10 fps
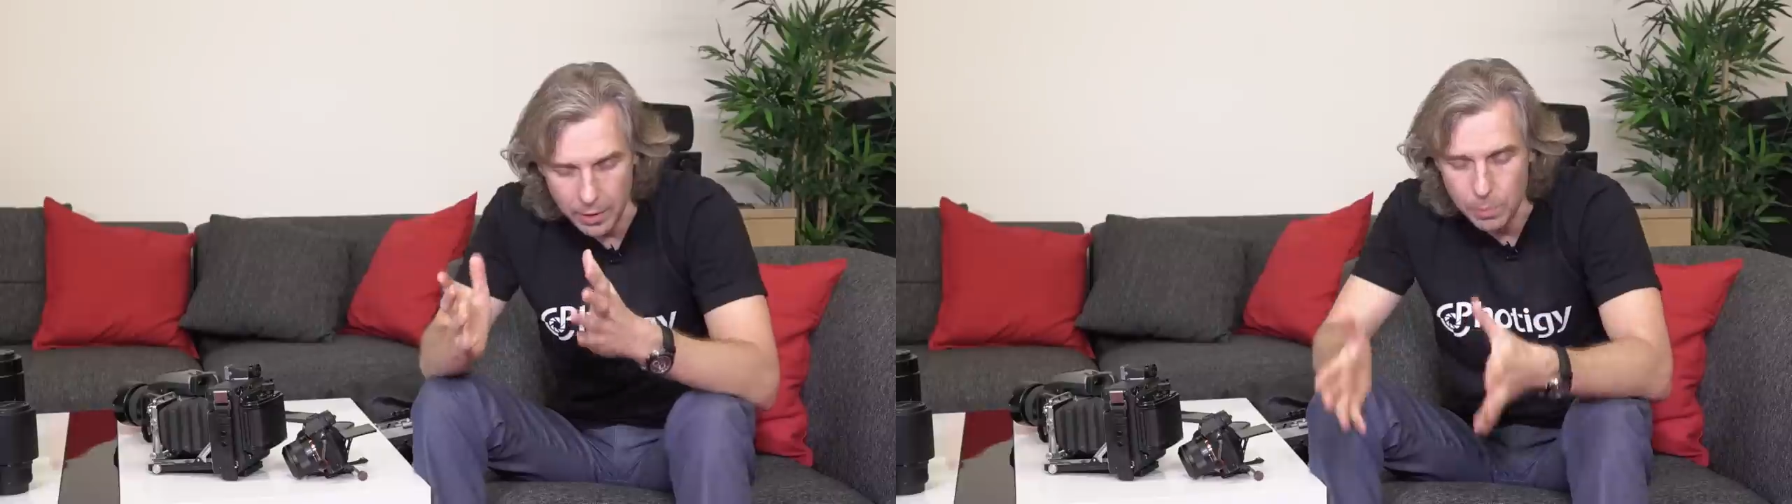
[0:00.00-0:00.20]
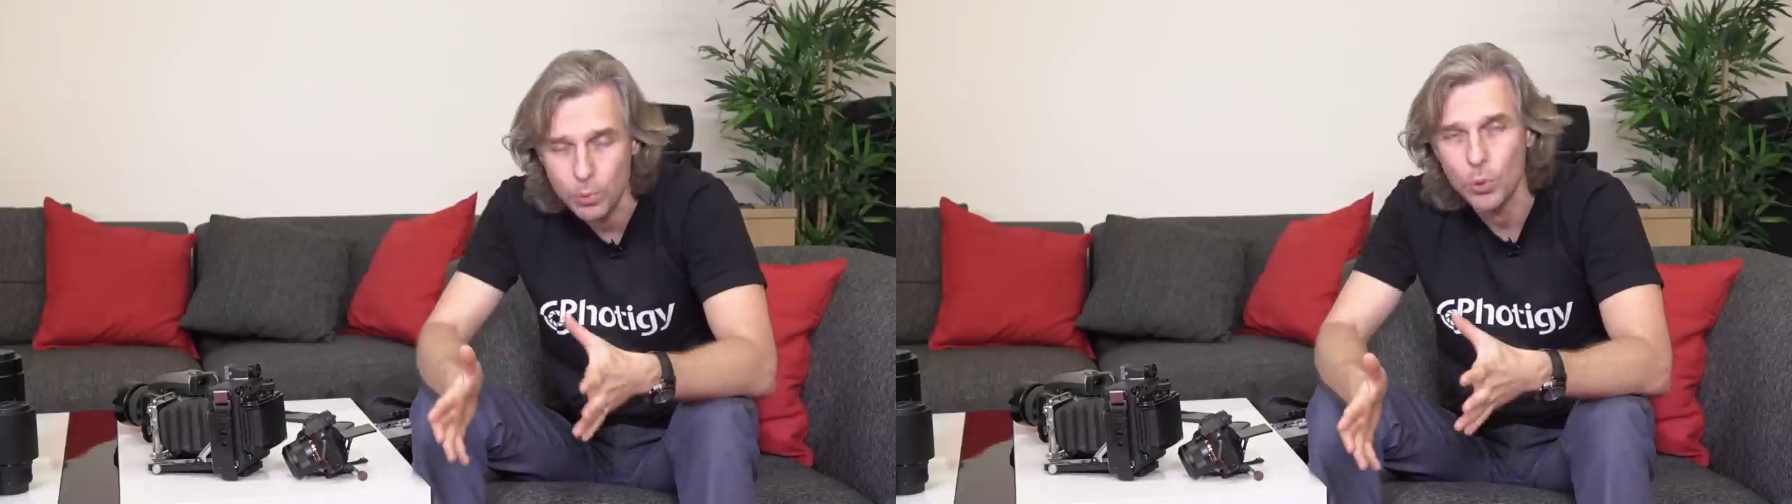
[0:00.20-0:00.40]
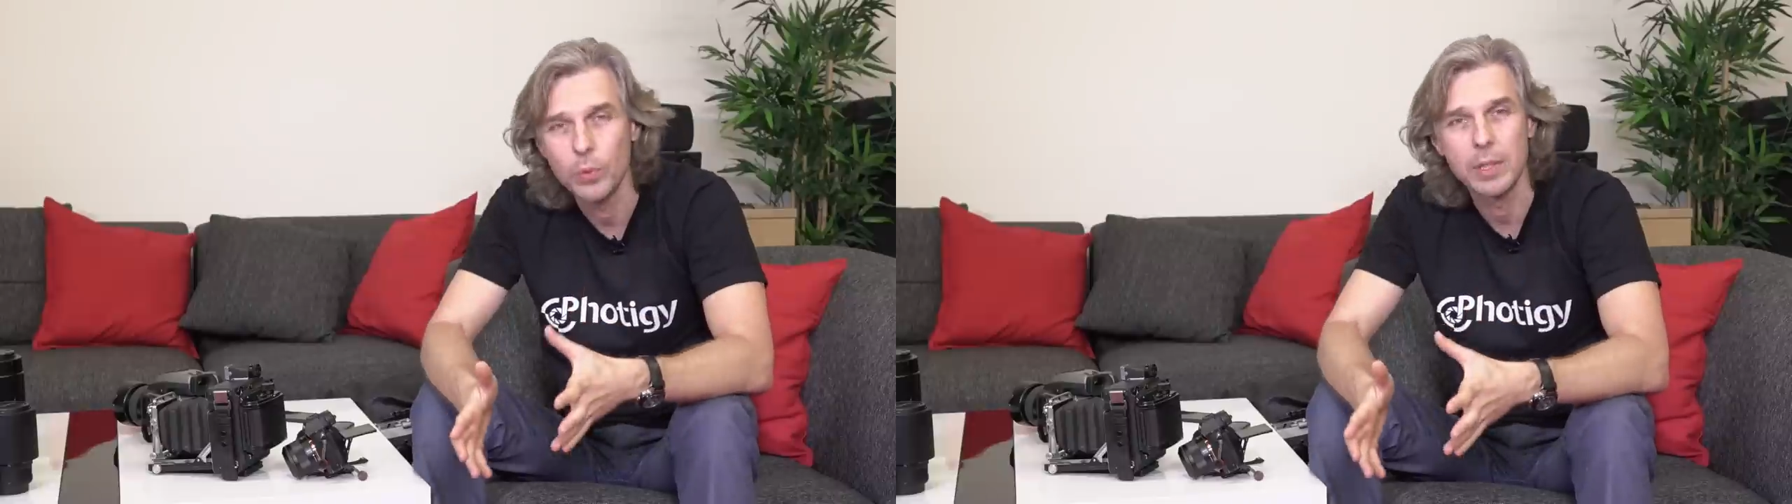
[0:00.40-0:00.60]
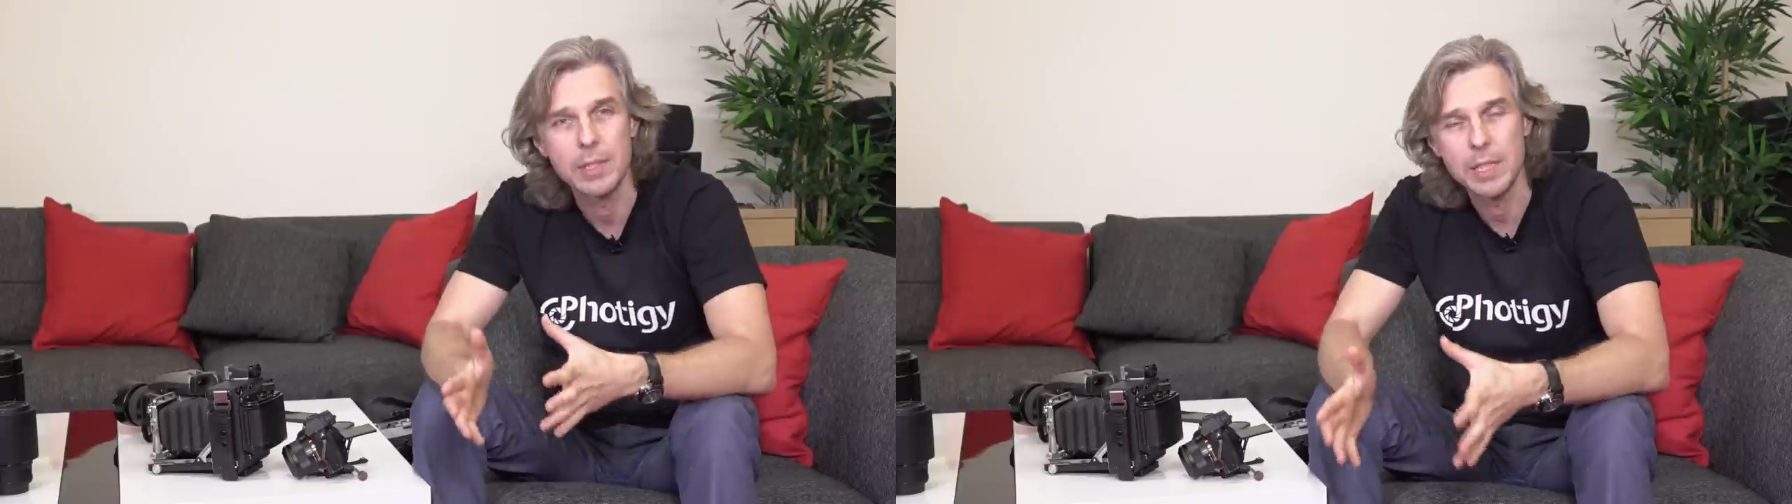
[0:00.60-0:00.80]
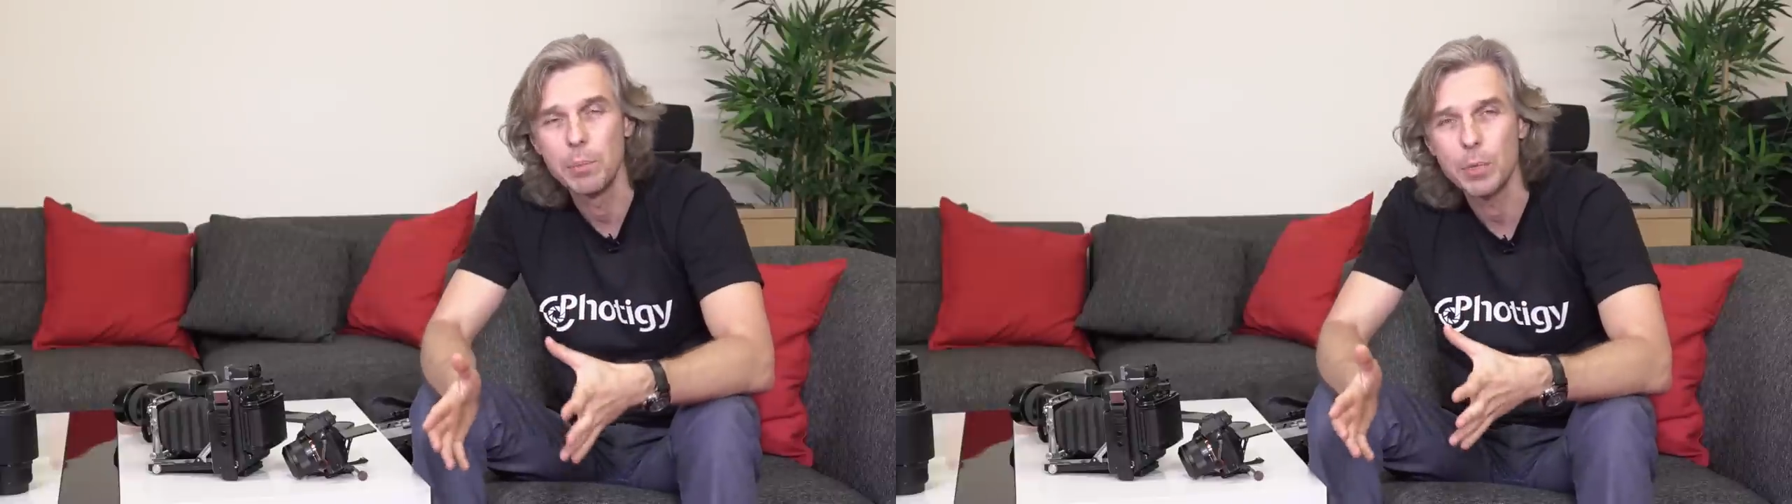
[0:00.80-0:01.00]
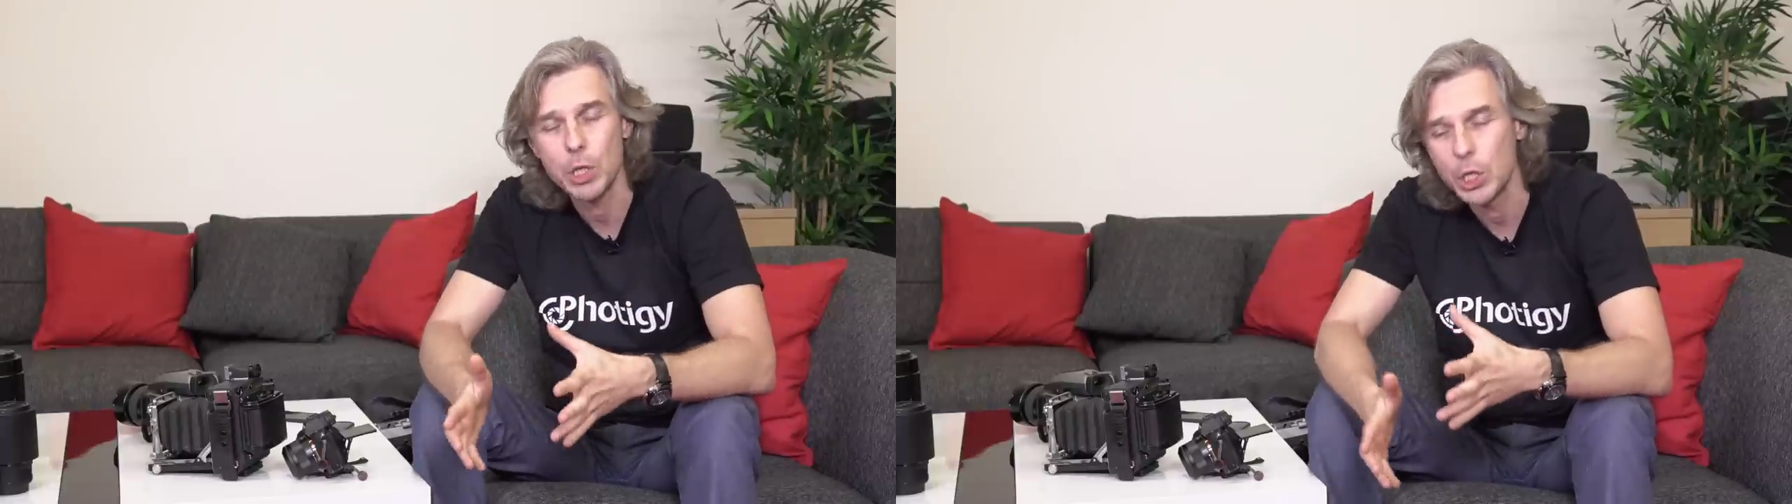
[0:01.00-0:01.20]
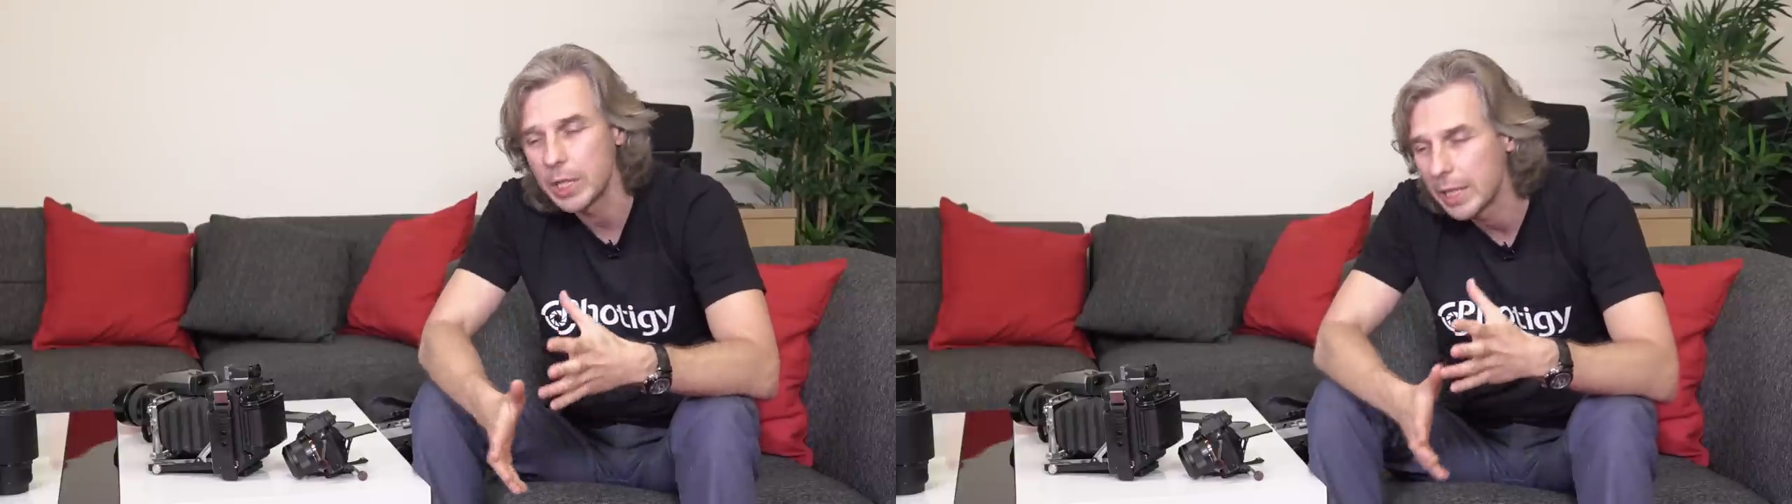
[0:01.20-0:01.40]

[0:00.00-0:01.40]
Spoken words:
improving steam machine